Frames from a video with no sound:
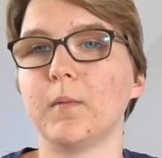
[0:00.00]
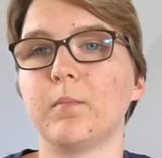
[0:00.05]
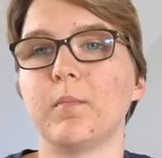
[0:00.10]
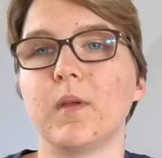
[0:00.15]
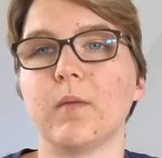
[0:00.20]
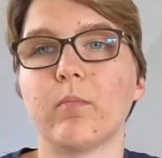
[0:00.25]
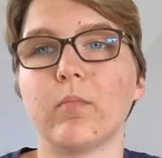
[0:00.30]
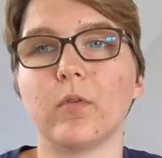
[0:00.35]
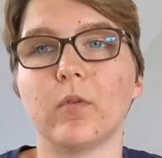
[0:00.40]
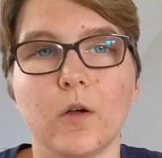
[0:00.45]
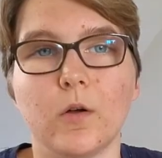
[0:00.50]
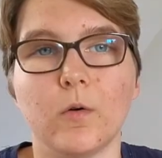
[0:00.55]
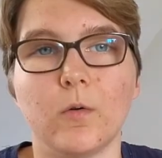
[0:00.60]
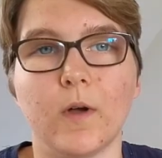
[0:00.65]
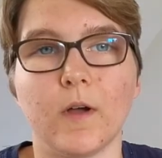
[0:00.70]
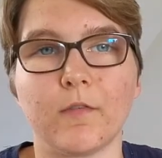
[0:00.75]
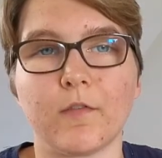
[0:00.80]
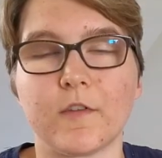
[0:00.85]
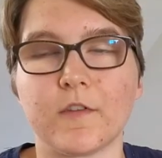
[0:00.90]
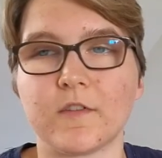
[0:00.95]
people
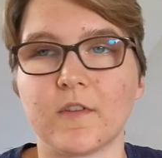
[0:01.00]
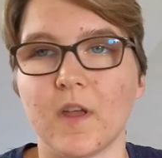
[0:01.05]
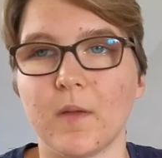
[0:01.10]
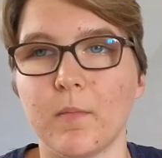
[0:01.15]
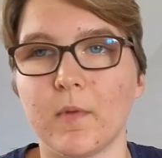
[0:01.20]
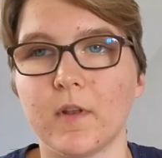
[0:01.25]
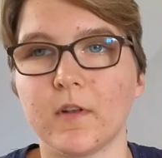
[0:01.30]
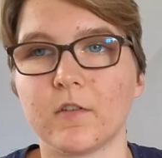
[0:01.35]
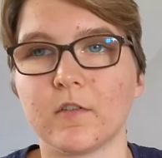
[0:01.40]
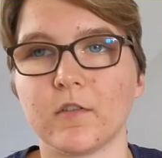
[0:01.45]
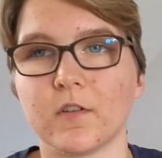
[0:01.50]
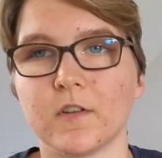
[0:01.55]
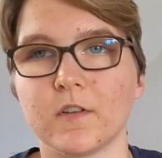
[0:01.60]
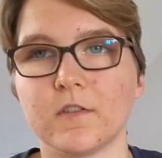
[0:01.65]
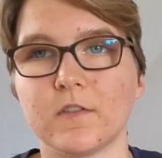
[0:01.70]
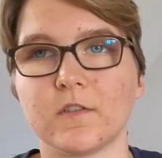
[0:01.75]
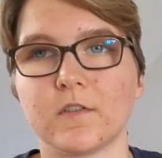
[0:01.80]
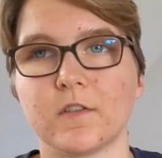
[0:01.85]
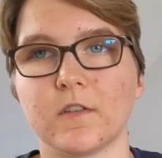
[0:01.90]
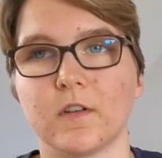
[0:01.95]
who have the same
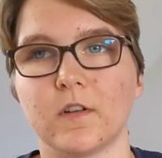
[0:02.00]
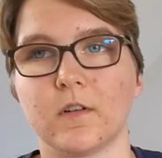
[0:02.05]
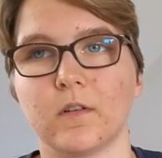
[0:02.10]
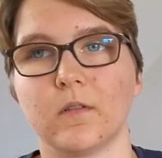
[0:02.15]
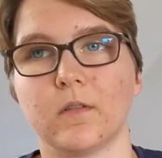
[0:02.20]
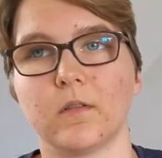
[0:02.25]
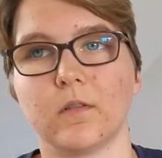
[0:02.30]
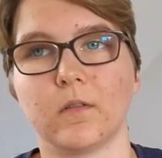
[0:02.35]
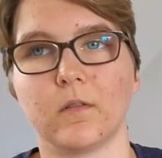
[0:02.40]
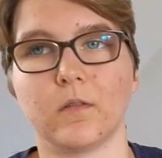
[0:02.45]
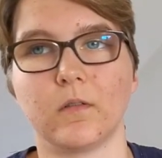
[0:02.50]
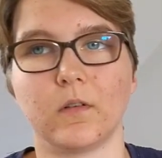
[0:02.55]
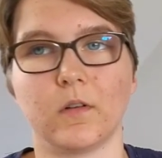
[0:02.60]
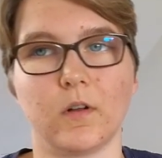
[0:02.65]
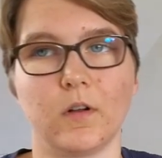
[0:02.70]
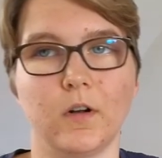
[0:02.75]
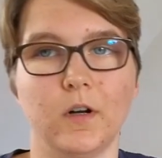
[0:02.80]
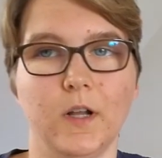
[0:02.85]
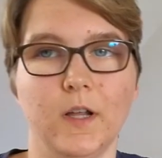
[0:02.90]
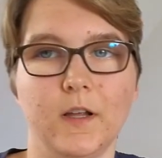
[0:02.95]
interests and
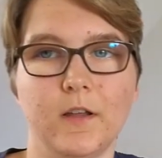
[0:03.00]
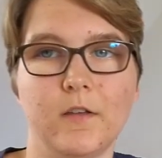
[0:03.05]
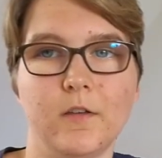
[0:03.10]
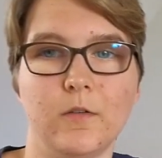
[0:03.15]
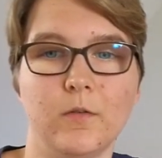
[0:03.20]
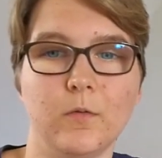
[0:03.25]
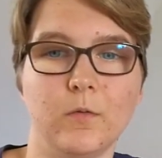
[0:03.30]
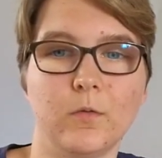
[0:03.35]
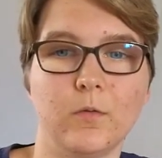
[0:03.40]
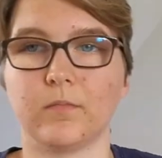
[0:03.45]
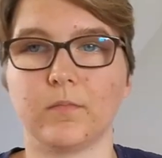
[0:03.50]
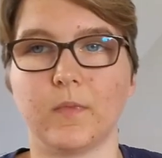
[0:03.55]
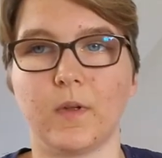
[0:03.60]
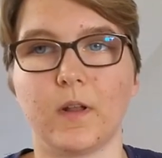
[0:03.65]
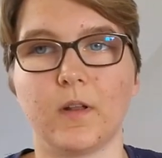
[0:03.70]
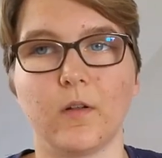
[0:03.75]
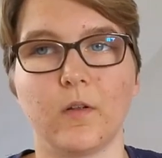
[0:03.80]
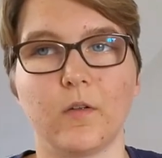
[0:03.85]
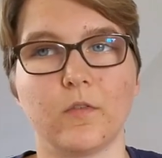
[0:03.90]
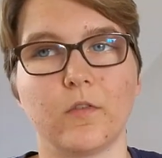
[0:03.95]
are like you.
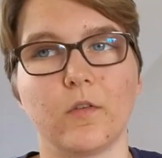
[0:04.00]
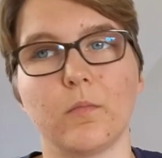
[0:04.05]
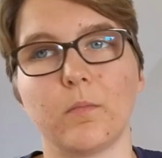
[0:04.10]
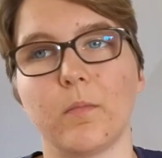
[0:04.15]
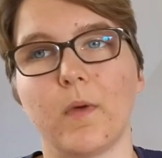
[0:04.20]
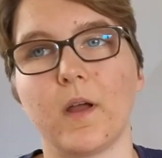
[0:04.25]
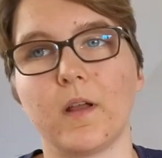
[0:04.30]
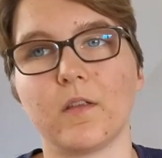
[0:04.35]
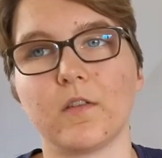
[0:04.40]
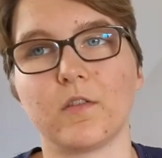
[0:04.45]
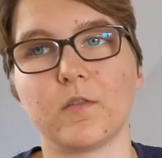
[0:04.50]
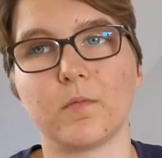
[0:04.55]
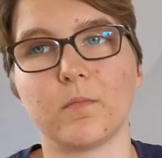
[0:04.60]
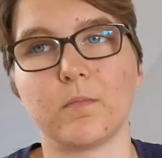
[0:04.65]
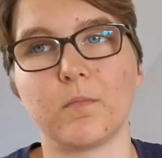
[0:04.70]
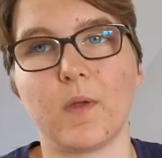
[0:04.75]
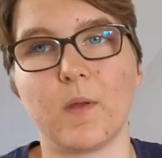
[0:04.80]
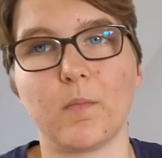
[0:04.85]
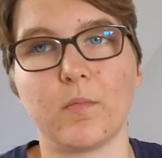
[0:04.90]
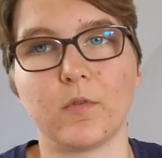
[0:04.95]
It also binds
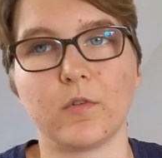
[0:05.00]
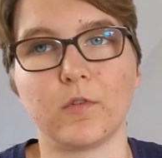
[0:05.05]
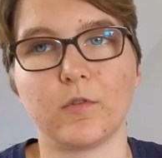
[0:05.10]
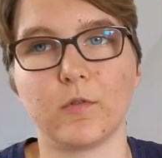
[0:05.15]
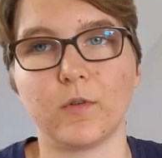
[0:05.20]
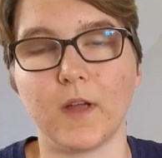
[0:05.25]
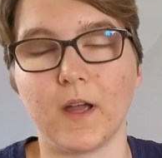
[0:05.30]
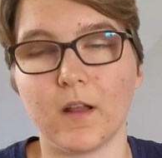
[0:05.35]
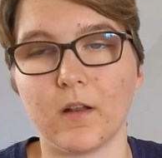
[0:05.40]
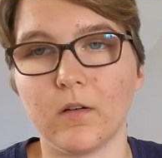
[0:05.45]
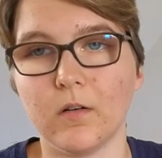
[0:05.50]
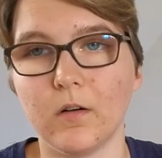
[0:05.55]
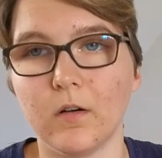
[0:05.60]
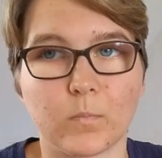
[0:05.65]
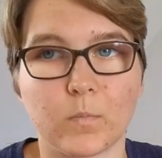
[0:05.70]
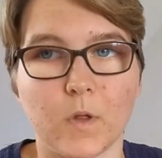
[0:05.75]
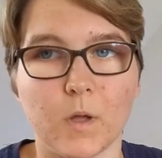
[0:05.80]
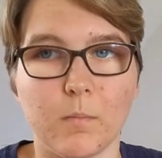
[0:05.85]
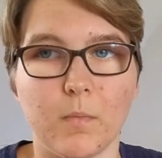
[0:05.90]
people together.